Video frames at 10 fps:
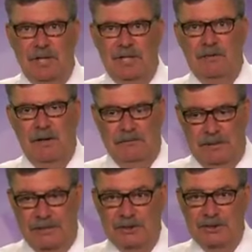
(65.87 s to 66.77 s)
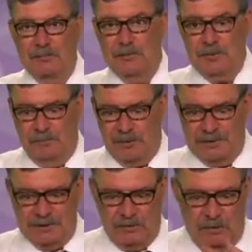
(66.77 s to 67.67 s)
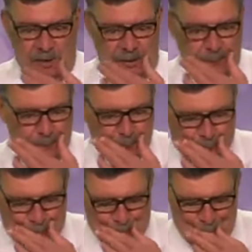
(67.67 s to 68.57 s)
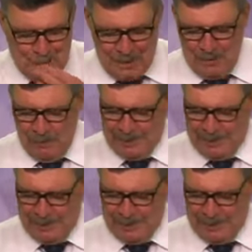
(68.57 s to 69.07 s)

indirect relationship between price and quantity. And we